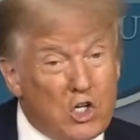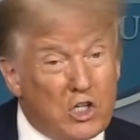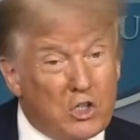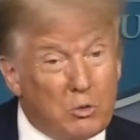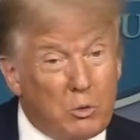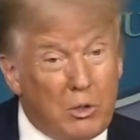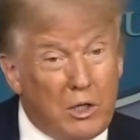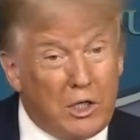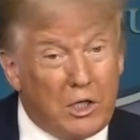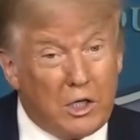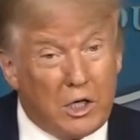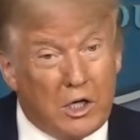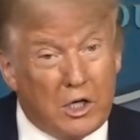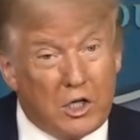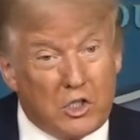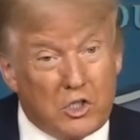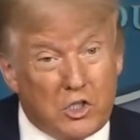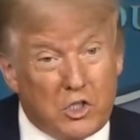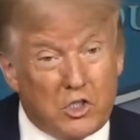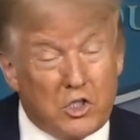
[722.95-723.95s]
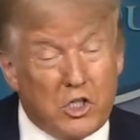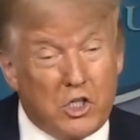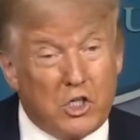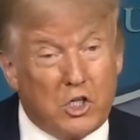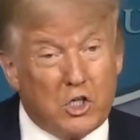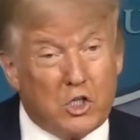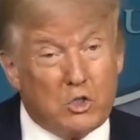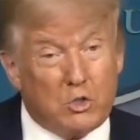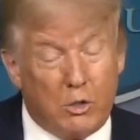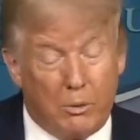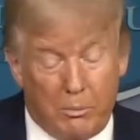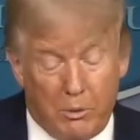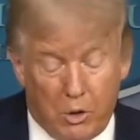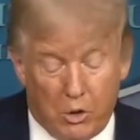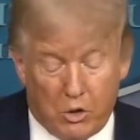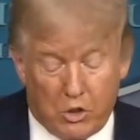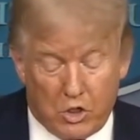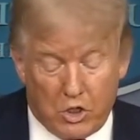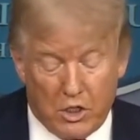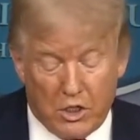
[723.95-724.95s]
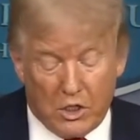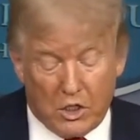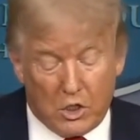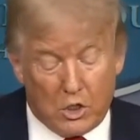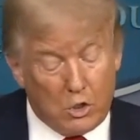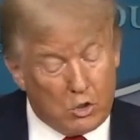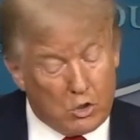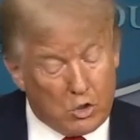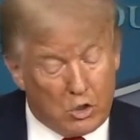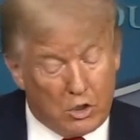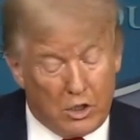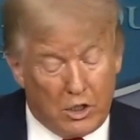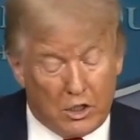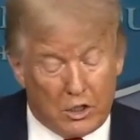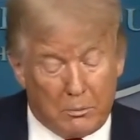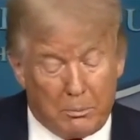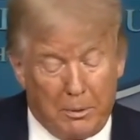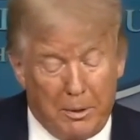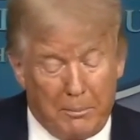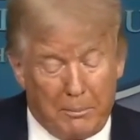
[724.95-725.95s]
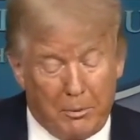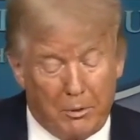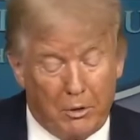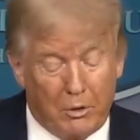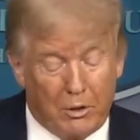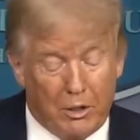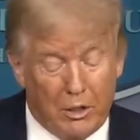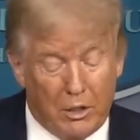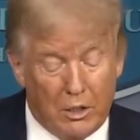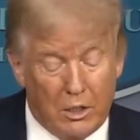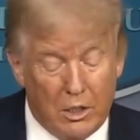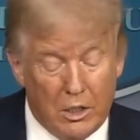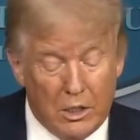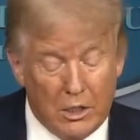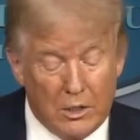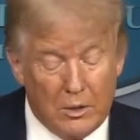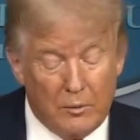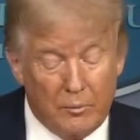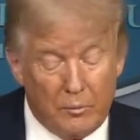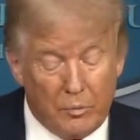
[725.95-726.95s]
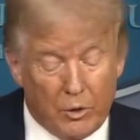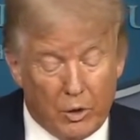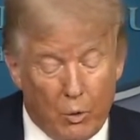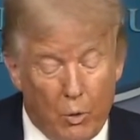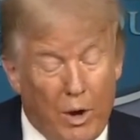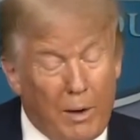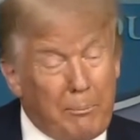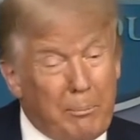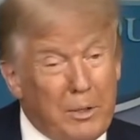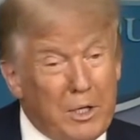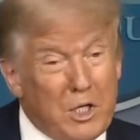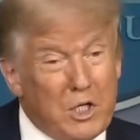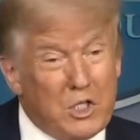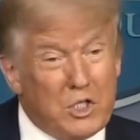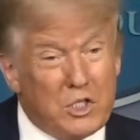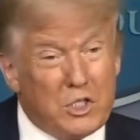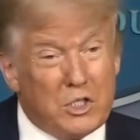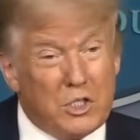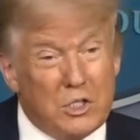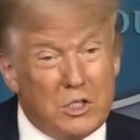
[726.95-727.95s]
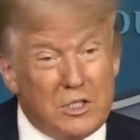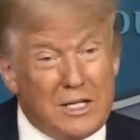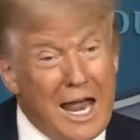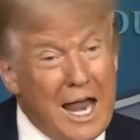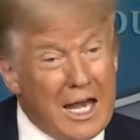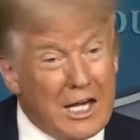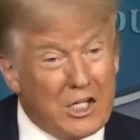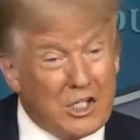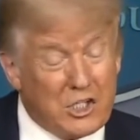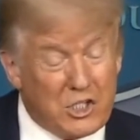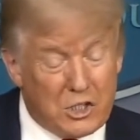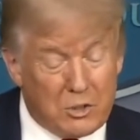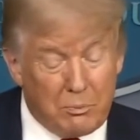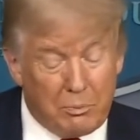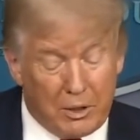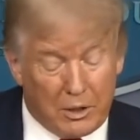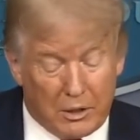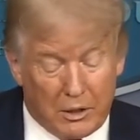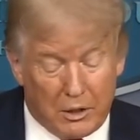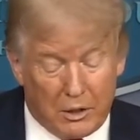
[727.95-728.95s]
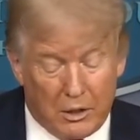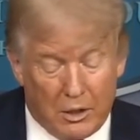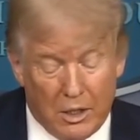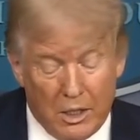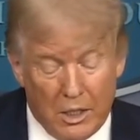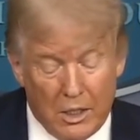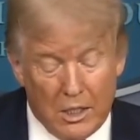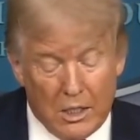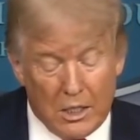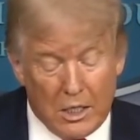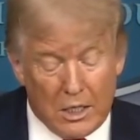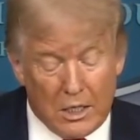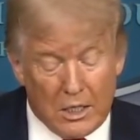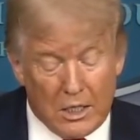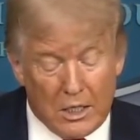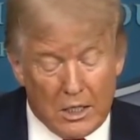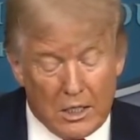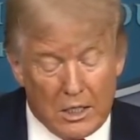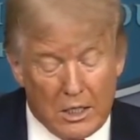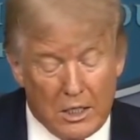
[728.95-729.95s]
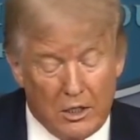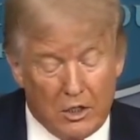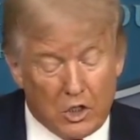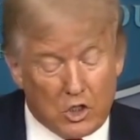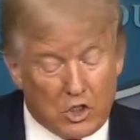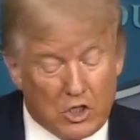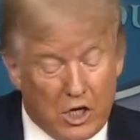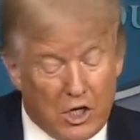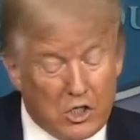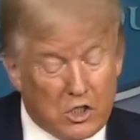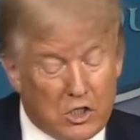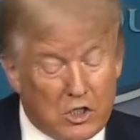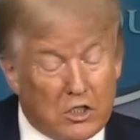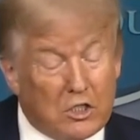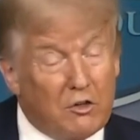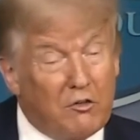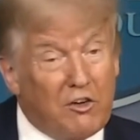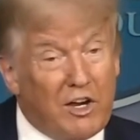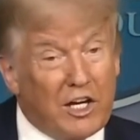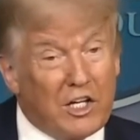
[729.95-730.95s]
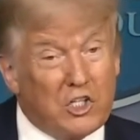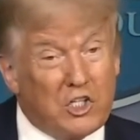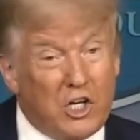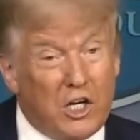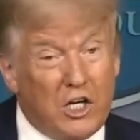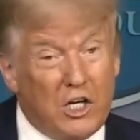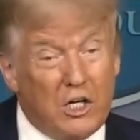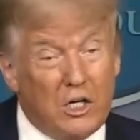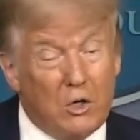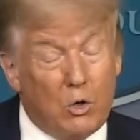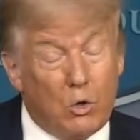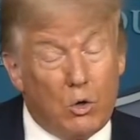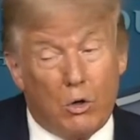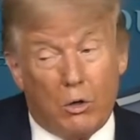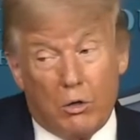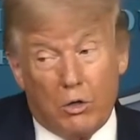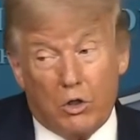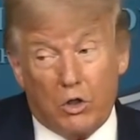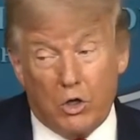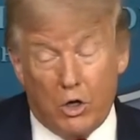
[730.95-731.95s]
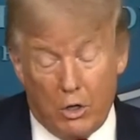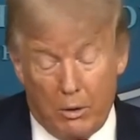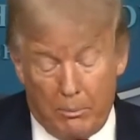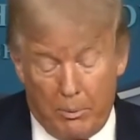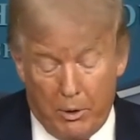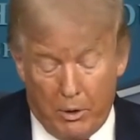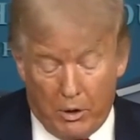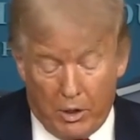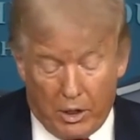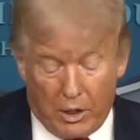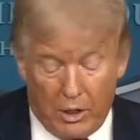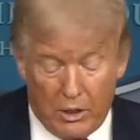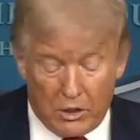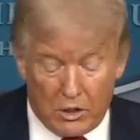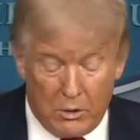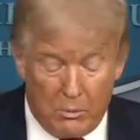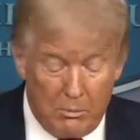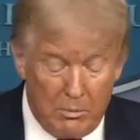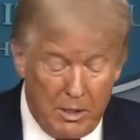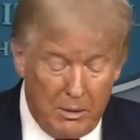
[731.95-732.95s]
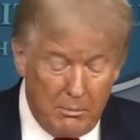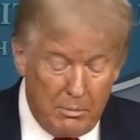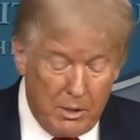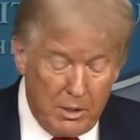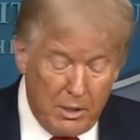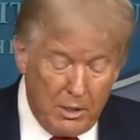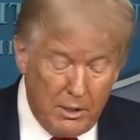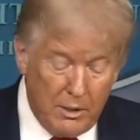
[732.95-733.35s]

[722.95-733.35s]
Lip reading: That's what he does, is he distributes things. Usually it's people and weapons, tanks, but in this case, it's a vaccine, or therapeutic, as it may be.